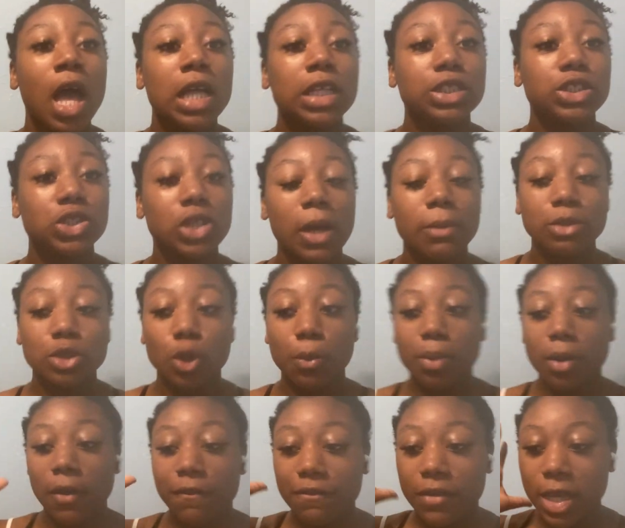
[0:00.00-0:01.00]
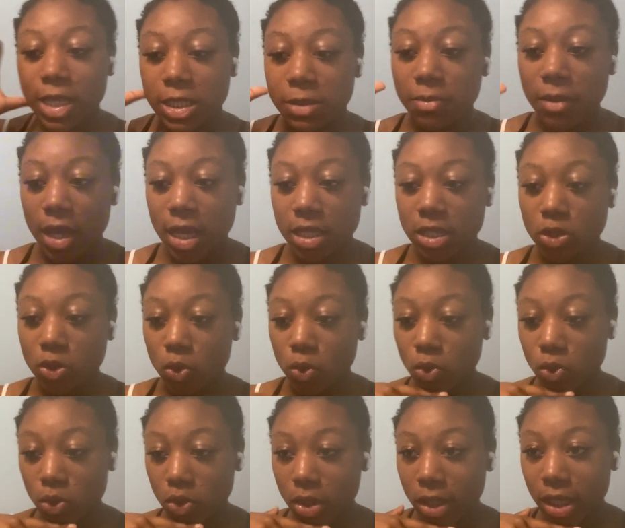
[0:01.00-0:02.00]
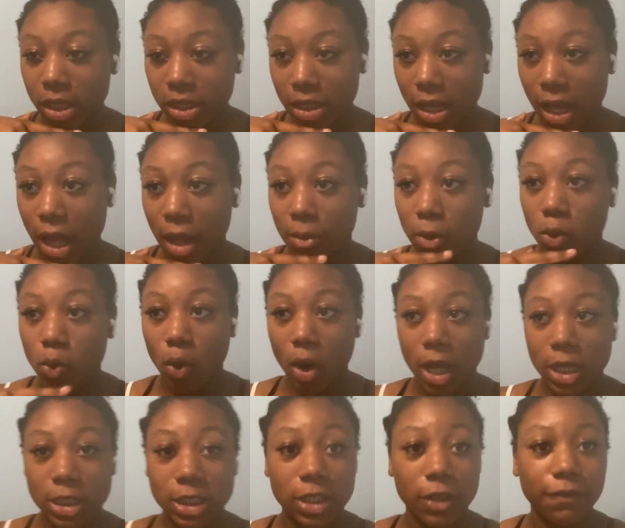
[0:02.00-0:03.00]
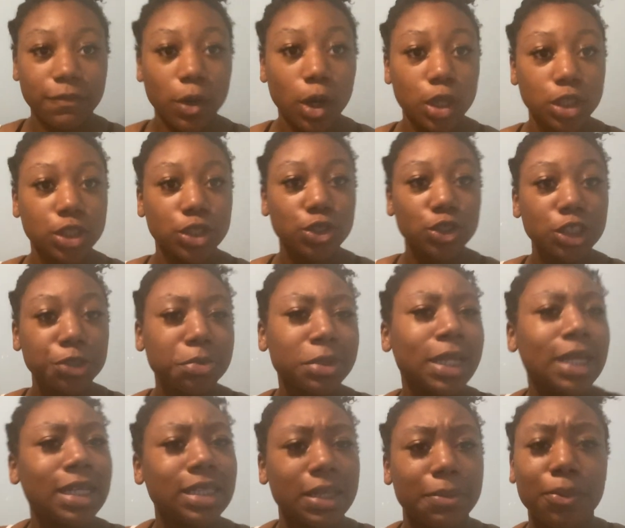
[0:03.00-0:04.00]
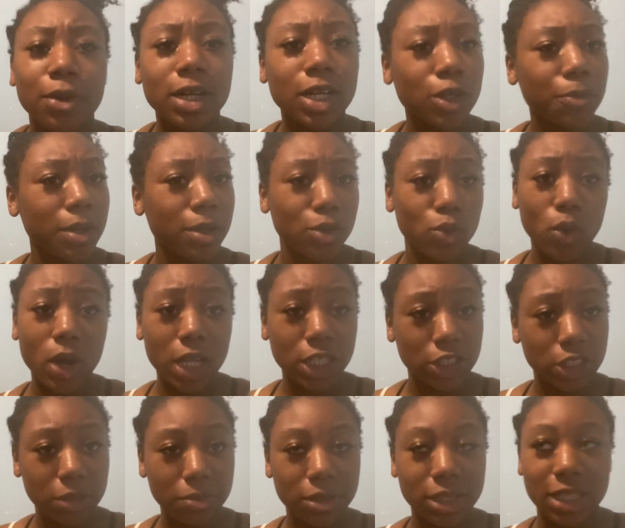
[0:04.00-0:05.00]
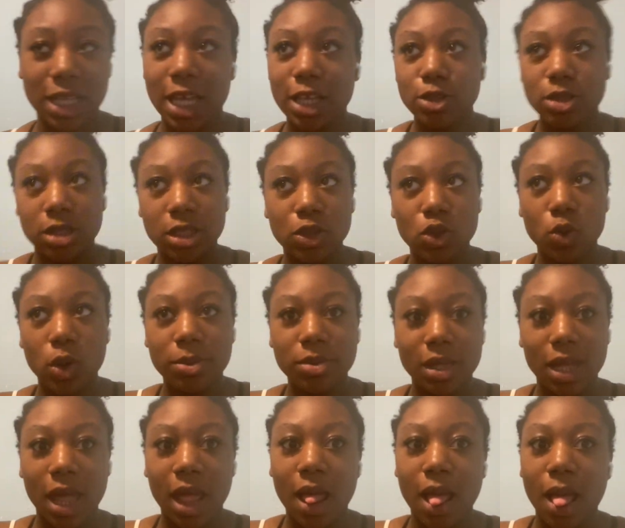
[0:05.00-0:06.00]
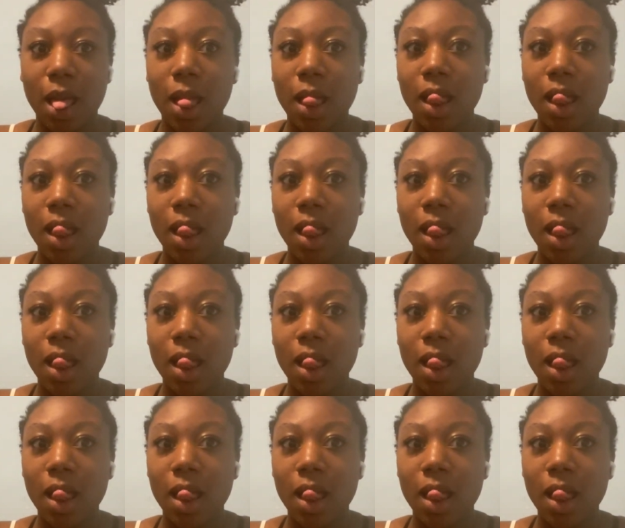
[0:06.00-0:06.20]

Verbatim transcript: so i'm just gonna put a face mask on i'm gonna watch the fosters because i'm probably not gonna be able to watch it because i use a legal website